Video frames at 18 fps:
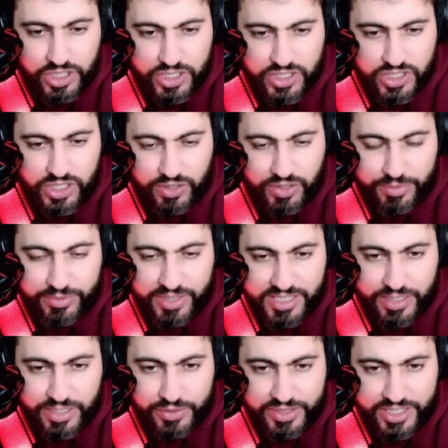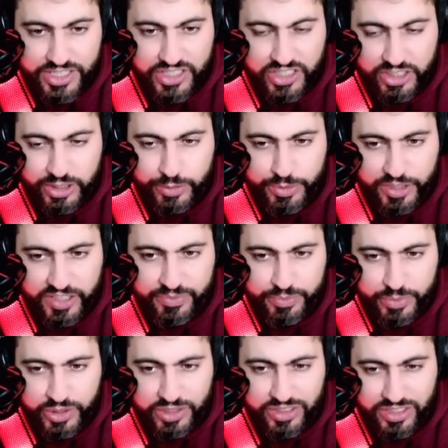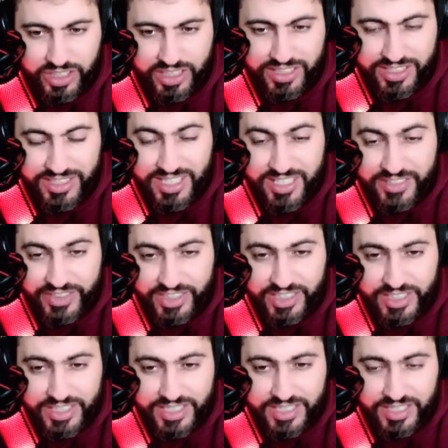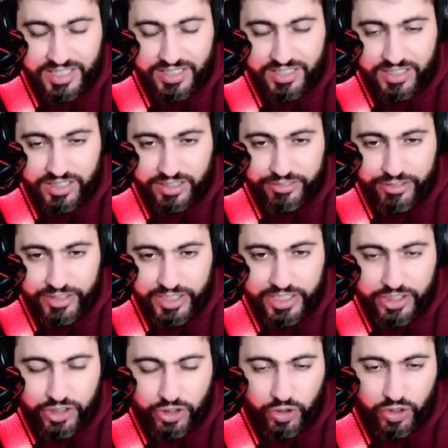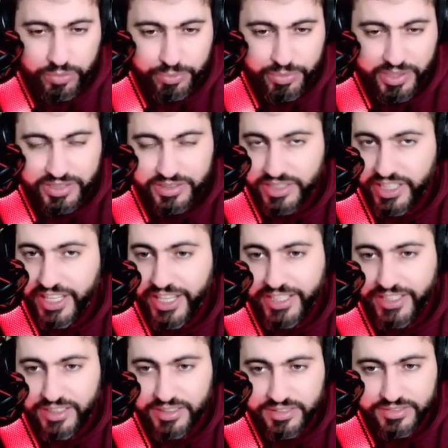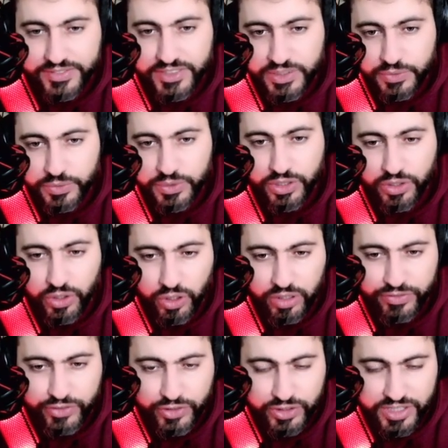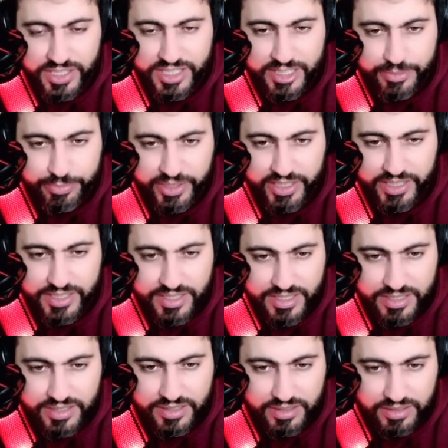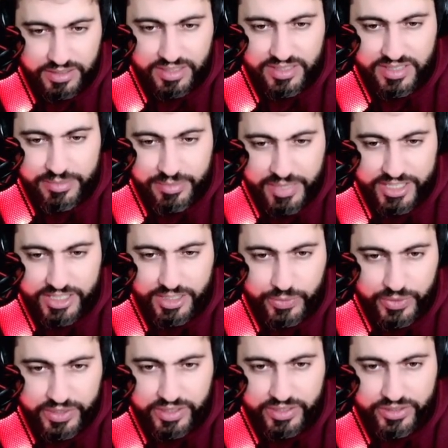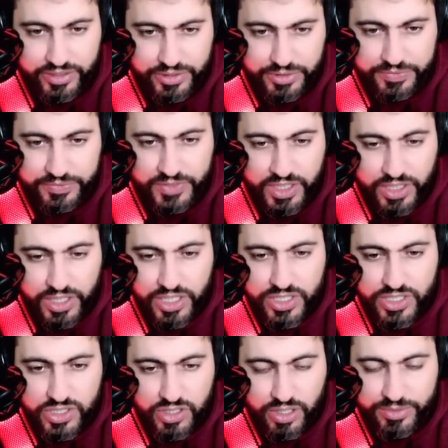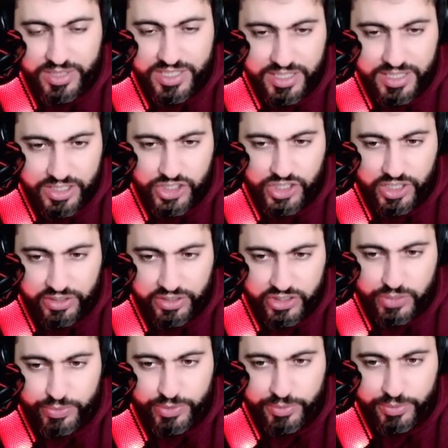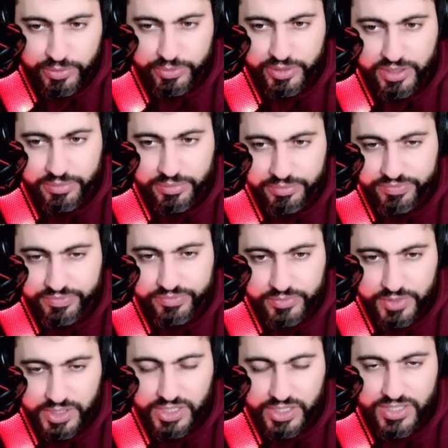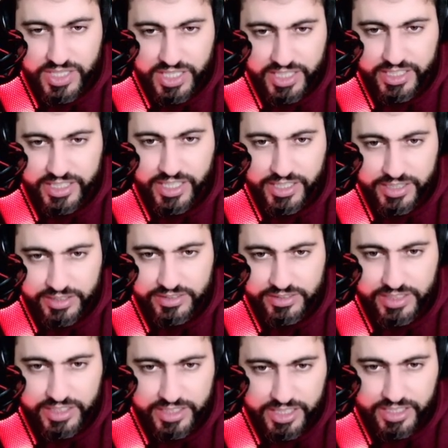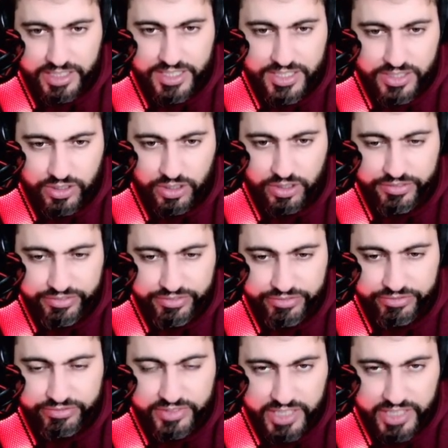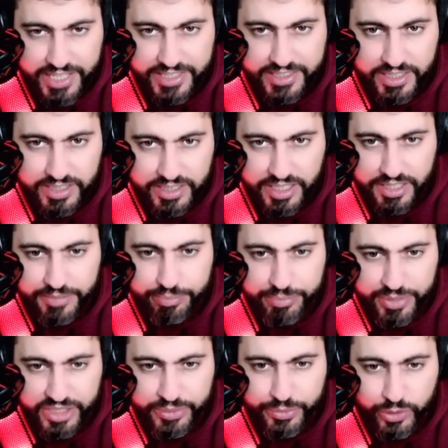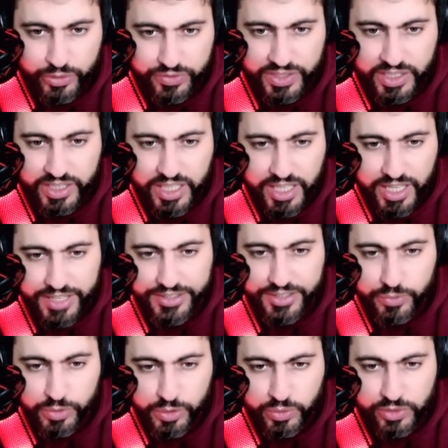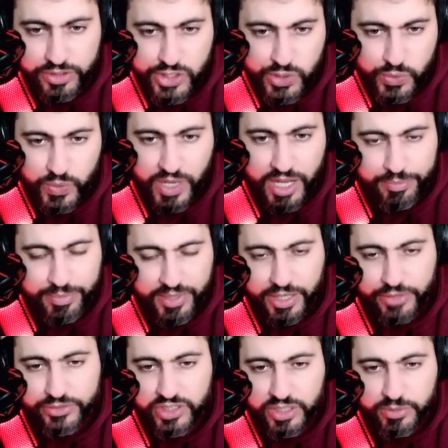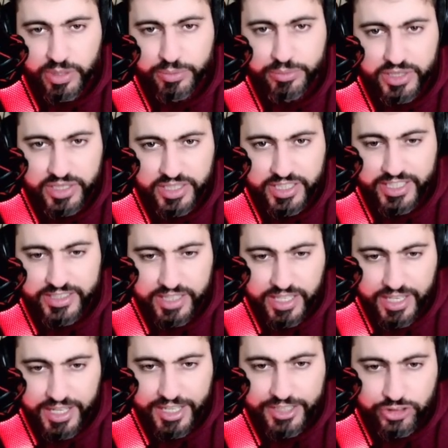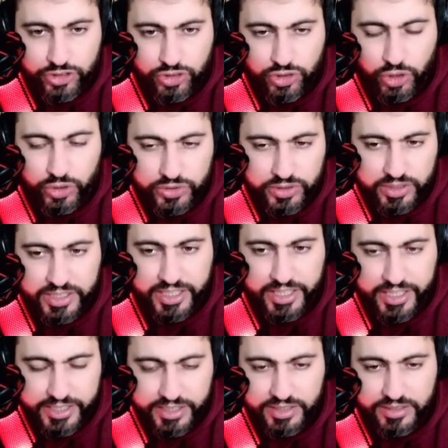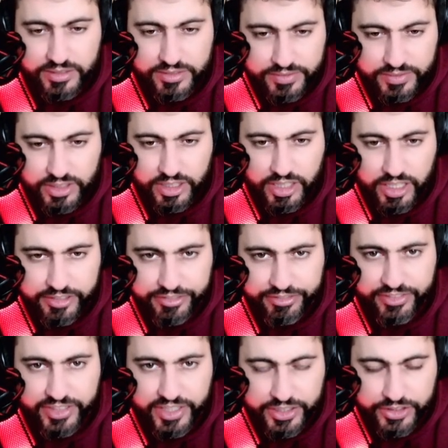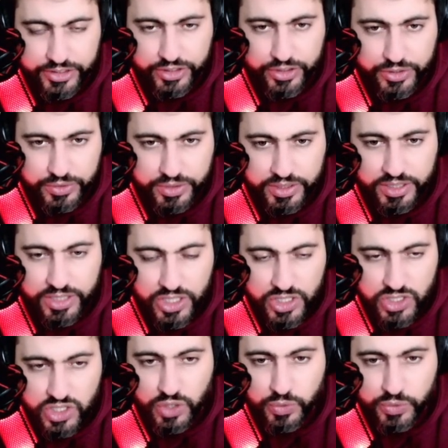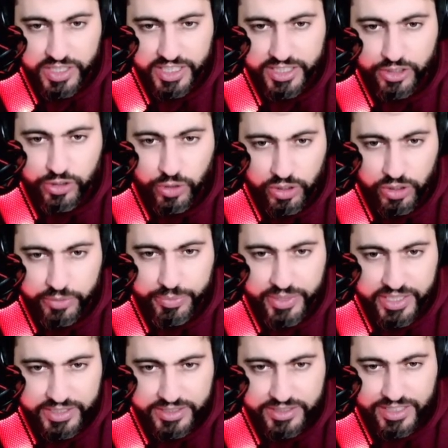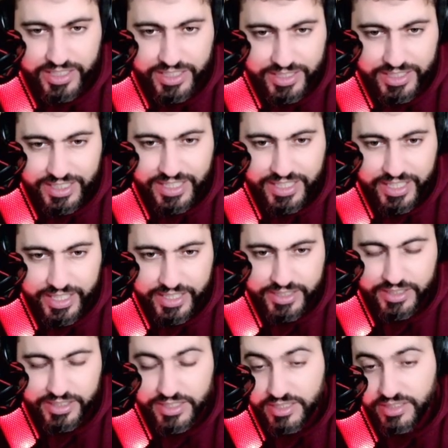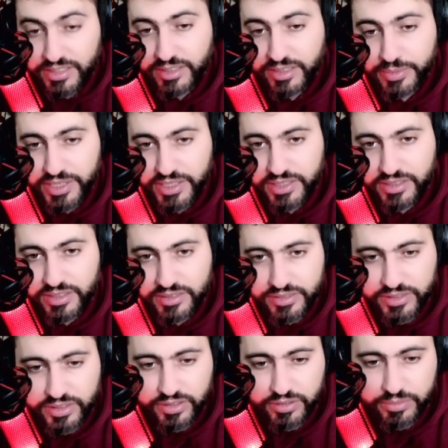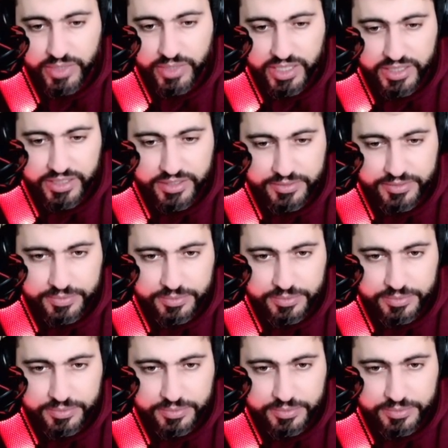So I'm just going straight to Brave Bird. This is very risky of a call, but hey, we're all for risky plays. Doesn't matter what they do. So I'm just going to shield this Bubble Beam because I cannot take a risk of tanking a big move. And then we will swap out. Remember that I don't care if they nuke. So we're going to call a bait, and it's not a bait. Oh my.